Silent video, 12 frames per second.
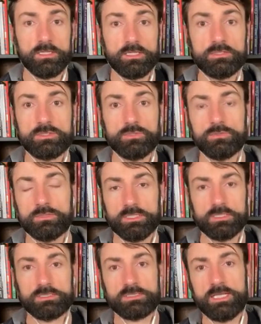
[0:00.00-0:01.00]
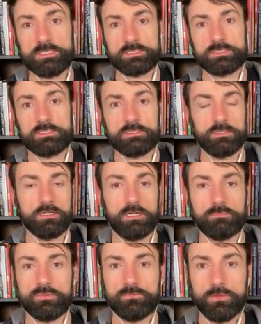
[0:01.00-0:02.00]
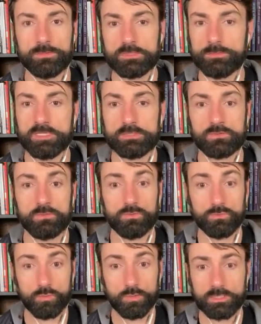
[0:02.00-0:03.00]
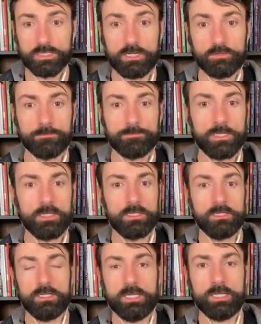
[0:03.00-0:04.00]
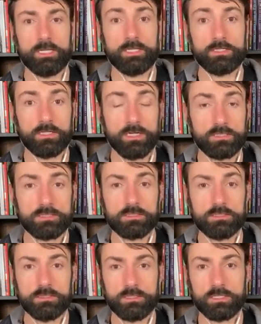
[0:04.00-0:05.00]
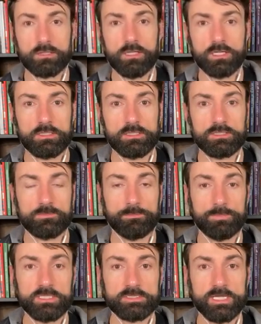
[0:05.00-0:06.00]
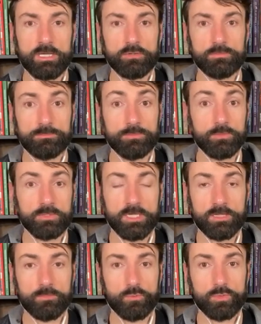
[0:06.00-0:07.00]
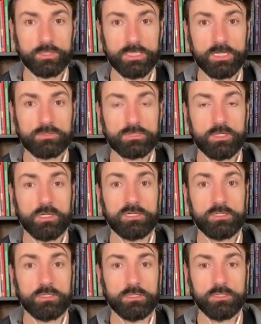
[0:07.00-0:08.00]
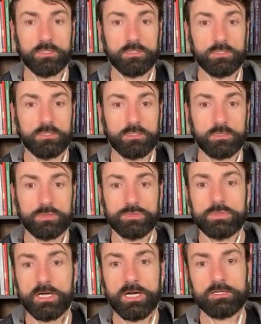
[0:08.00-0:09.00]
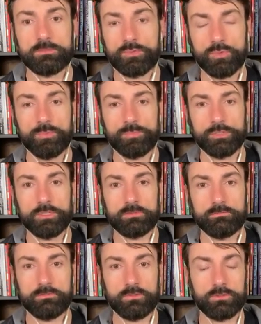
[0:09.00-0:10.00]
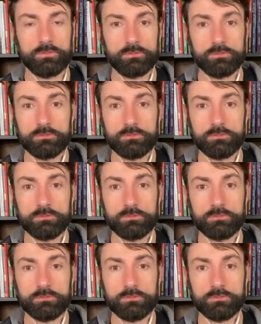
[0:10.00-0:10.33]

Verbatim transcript: into an intense uh, performance based workout. And honestly, like a lot of these beat down boot camp workouts are not appropriate for